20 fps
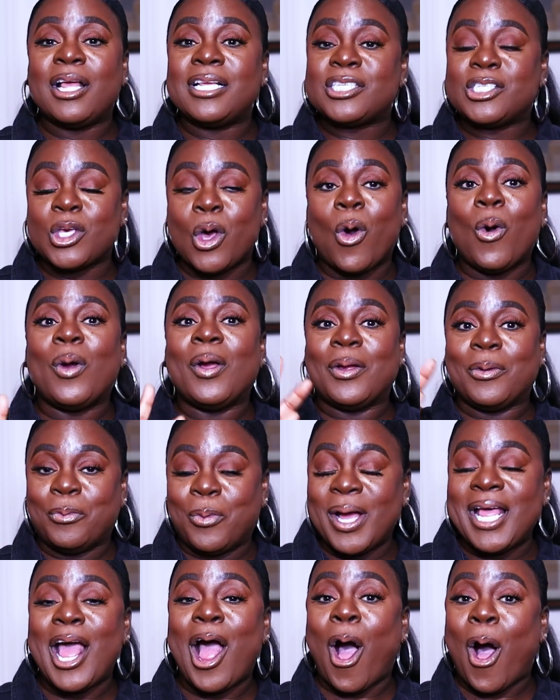so
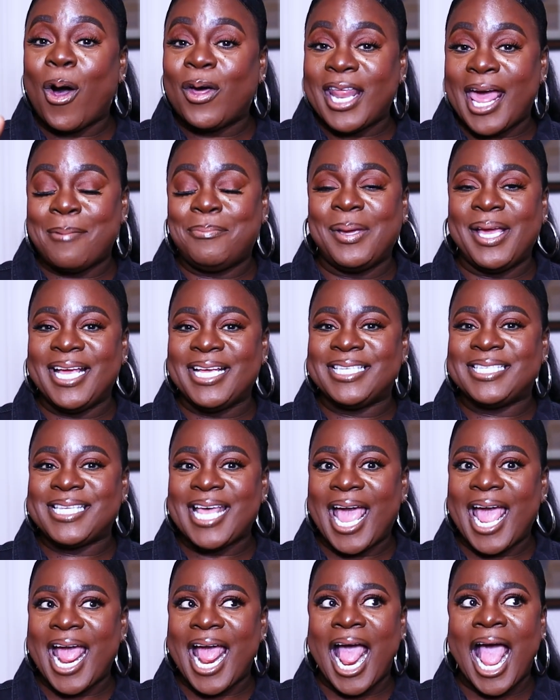with all that being
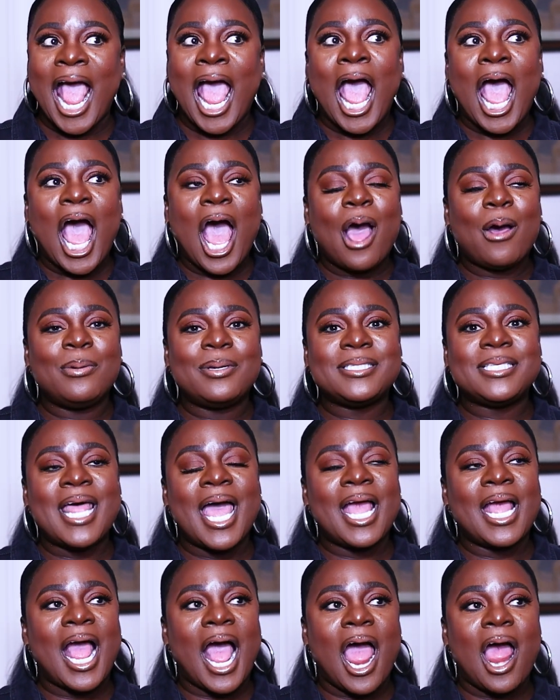said, I was
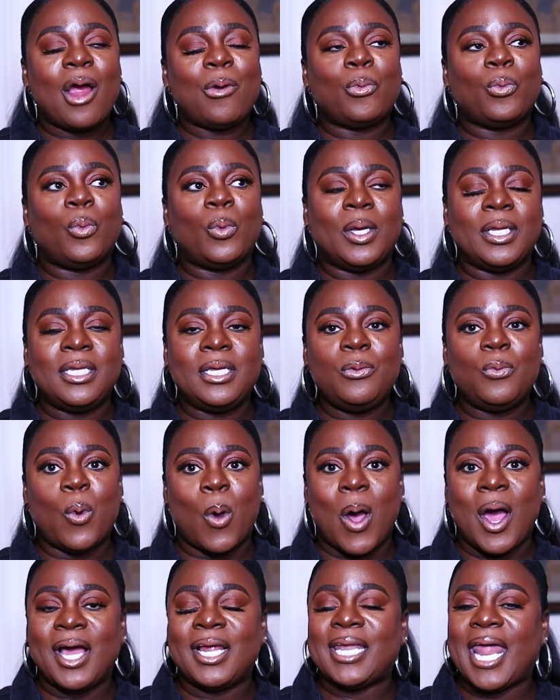like, I really
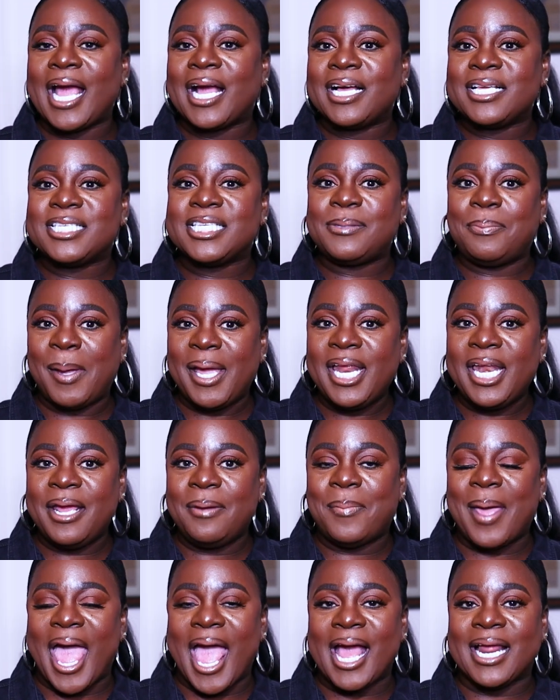want like a Speedy
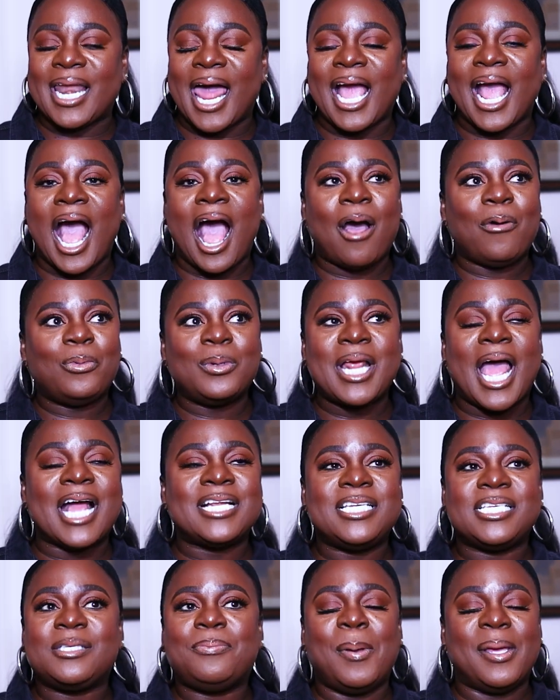bag. Like, I
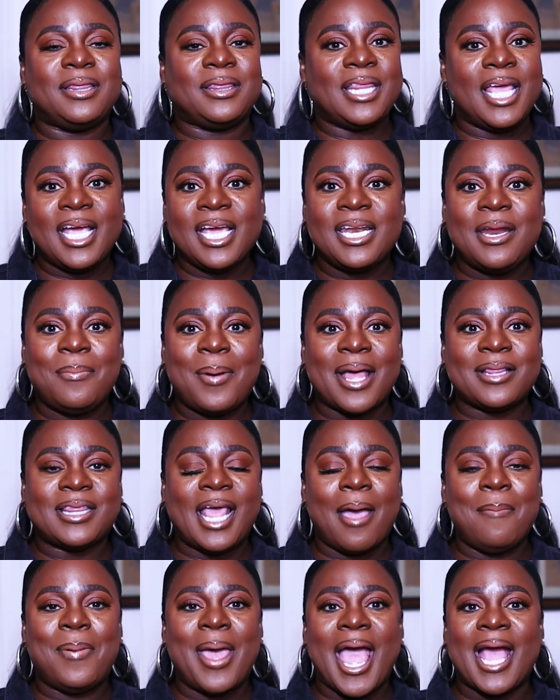just been thinking about
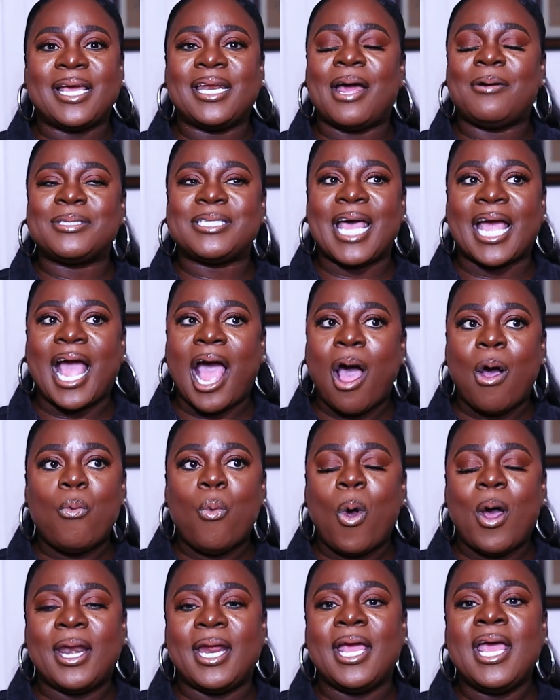that bag and I was like, I
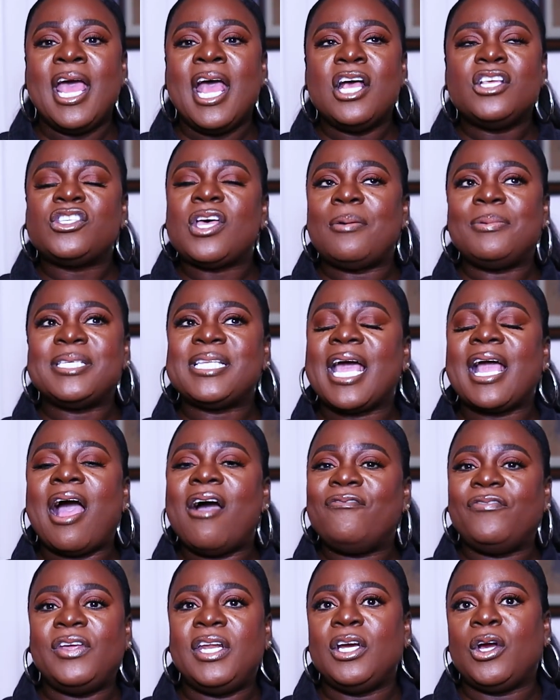want it. So I was like,
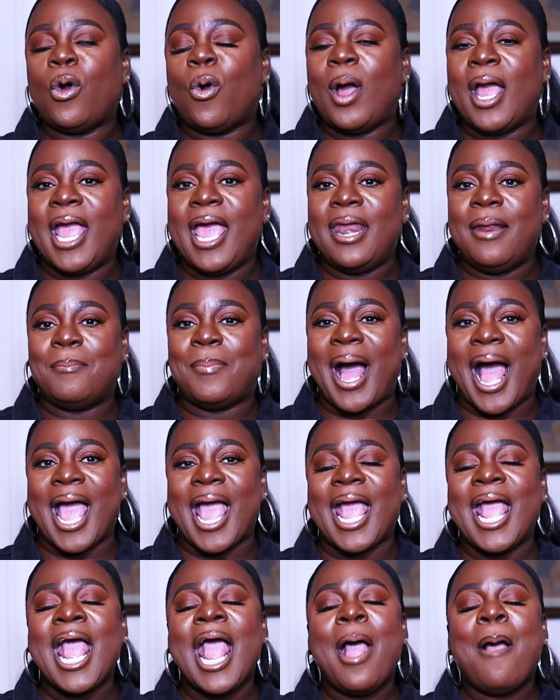I'm gonna go ahead and
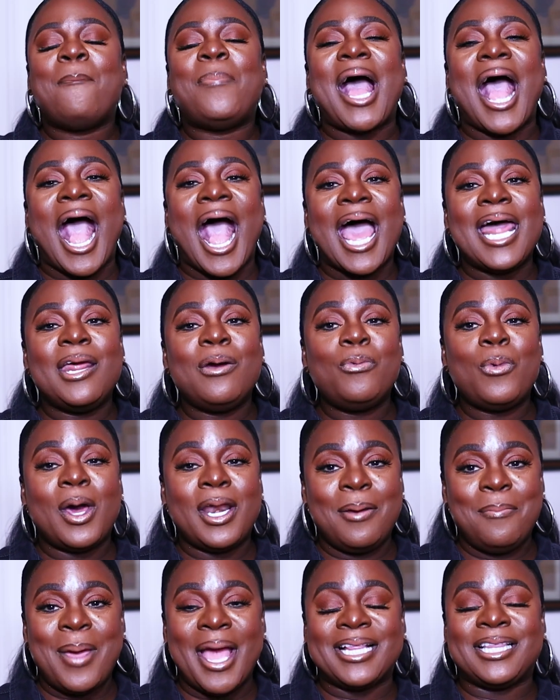buy it. But I didn't want
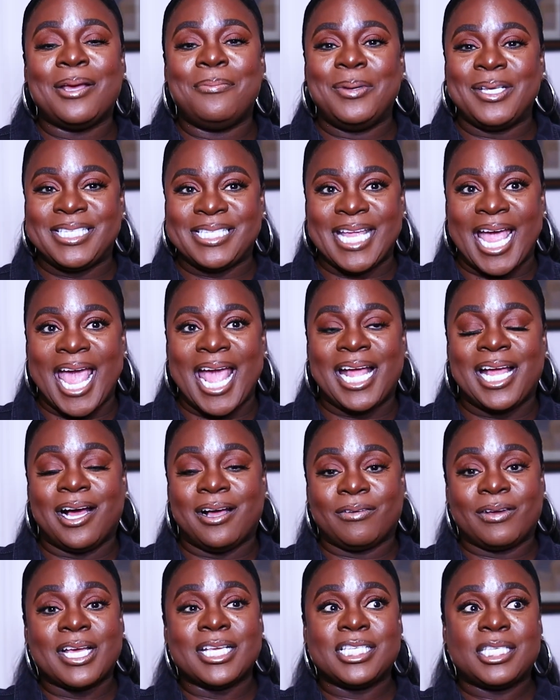to make the mistake
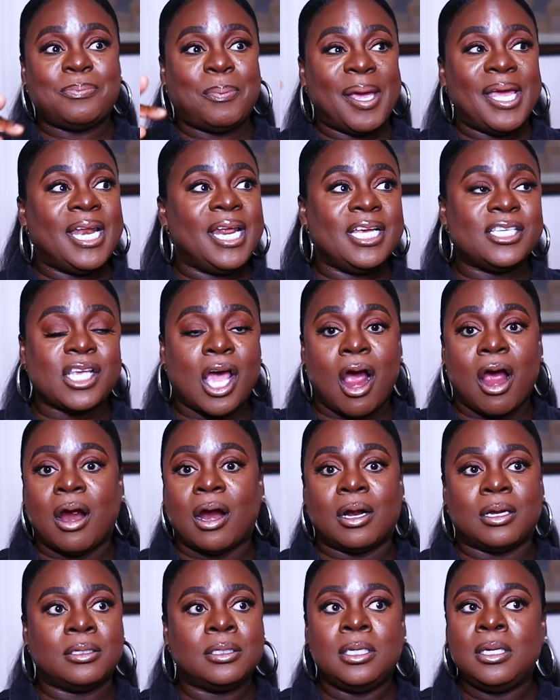of, because Speedies
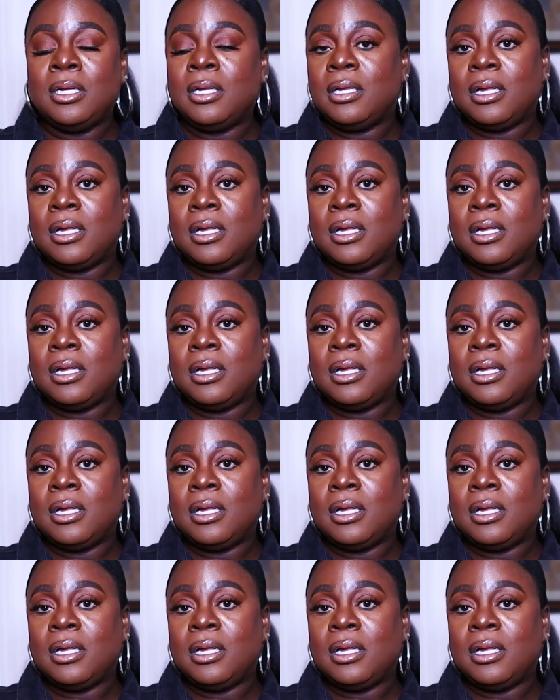are,